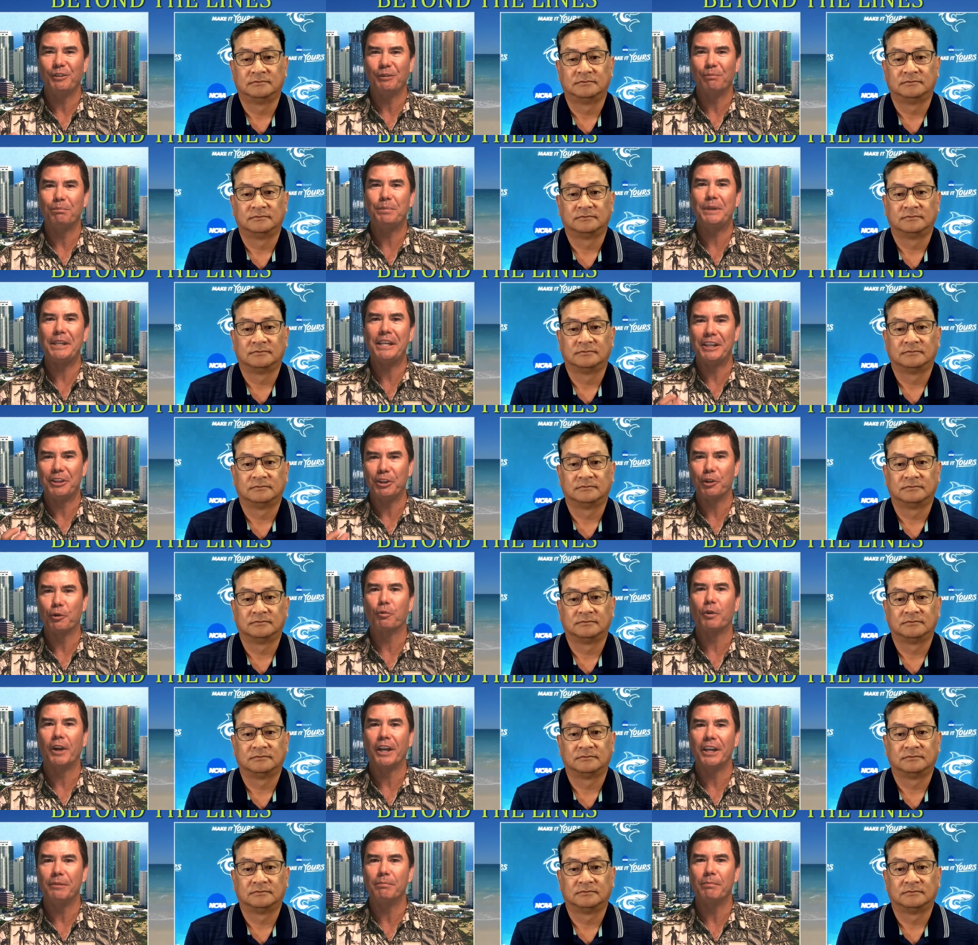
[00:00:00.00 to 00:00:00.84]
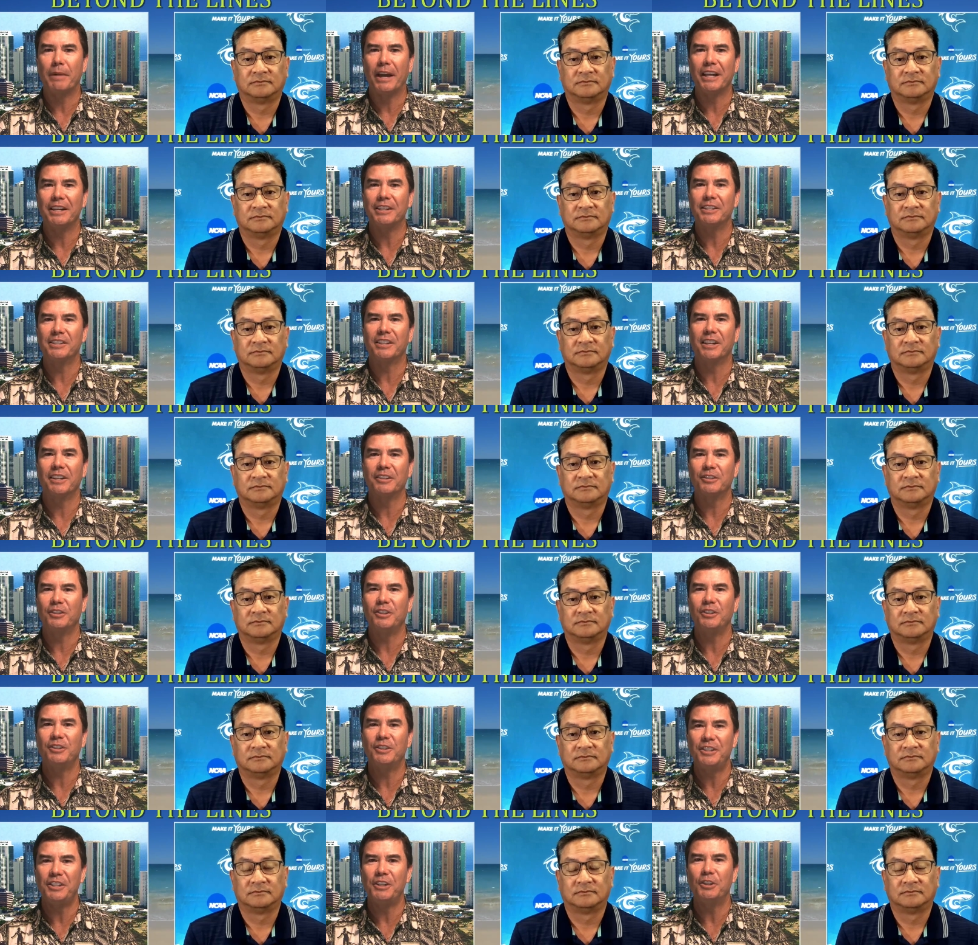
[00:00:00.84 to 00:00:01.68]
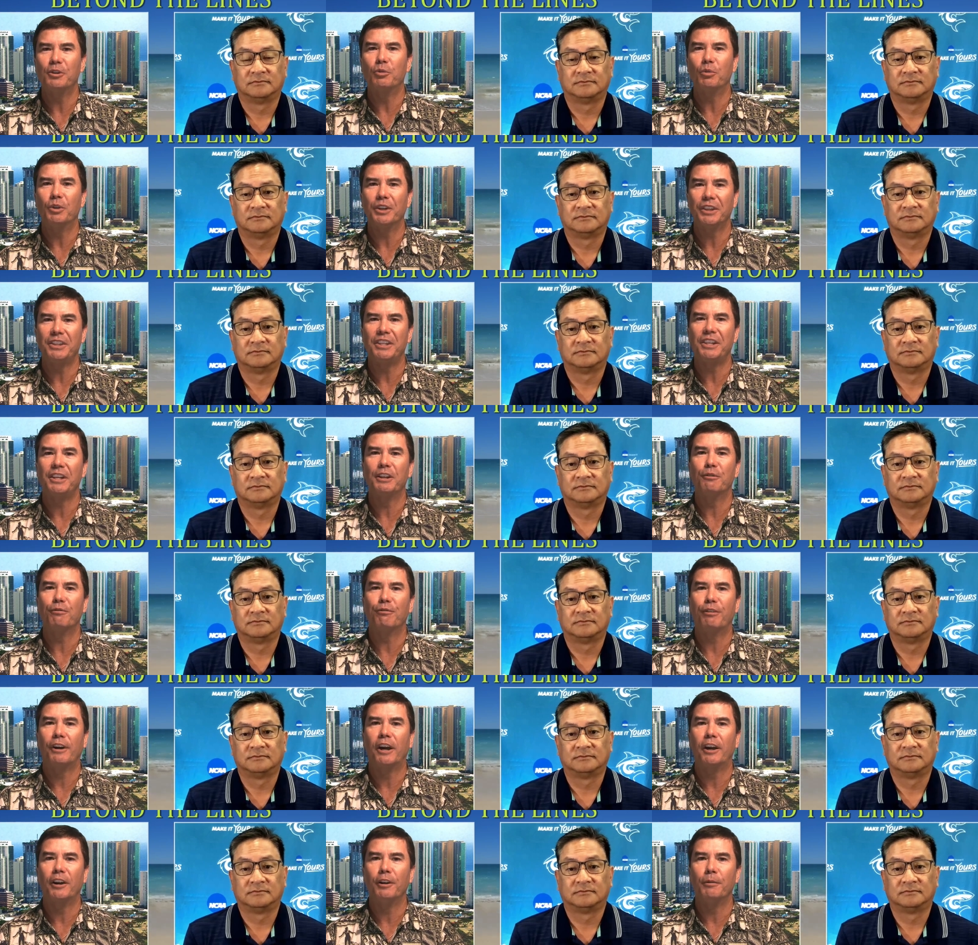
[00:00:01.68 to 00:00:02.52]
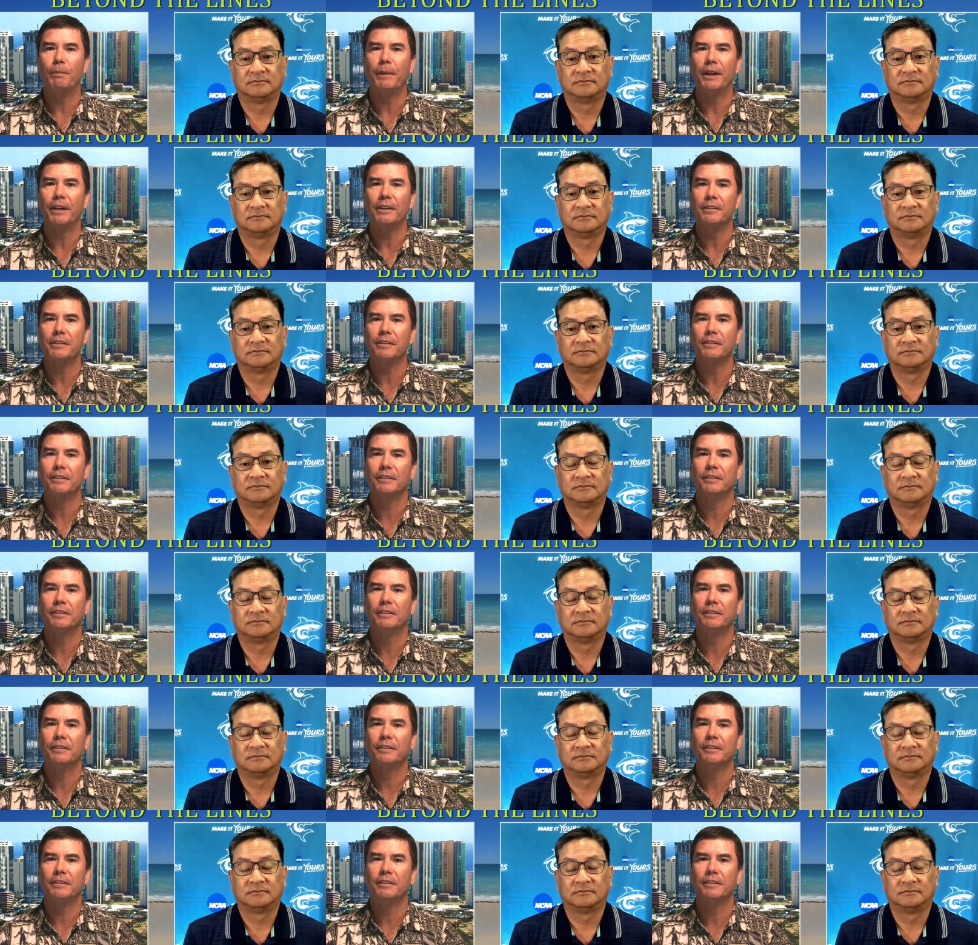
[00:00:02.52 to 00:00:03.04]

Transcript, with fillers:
Speaker 1: be in the right mindset to deal with the environment